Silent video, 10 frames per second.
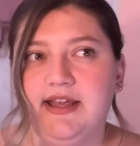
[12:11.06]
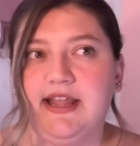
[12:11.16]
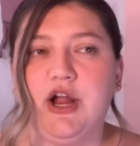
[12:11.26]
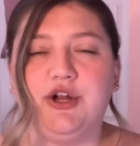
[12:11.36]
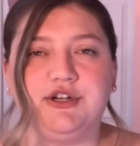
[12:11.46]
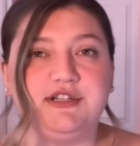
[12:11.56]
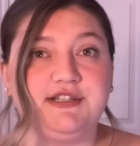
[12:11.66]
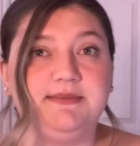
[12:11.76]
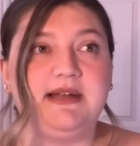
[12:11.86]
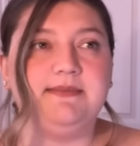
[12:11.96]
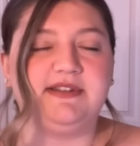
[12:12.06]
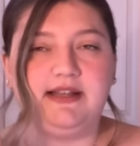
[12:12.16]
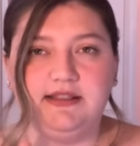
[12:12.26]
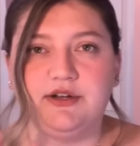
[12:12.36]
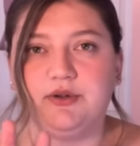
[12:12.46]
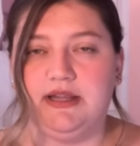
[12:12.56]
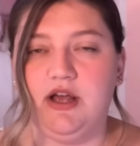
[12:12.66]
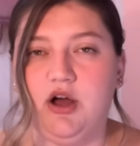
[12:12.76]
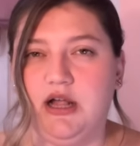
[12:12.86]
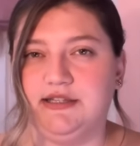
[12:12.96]
characters are sometimes like
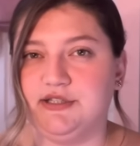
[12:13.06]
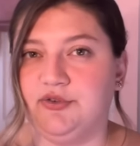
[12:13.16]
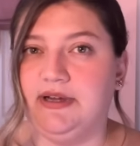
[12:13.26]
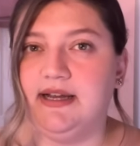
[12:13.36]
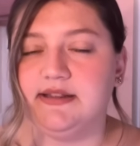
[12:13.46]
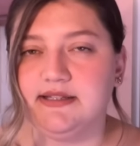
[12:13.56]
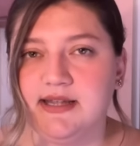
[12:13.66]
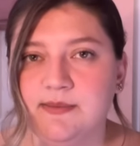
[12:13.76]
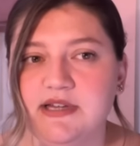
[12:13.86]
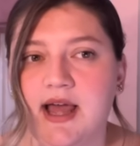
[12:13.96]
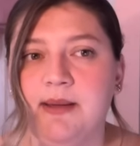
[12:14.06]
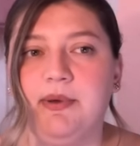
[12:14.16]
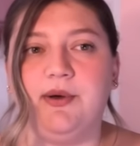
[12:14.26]
literally on screen at the same time,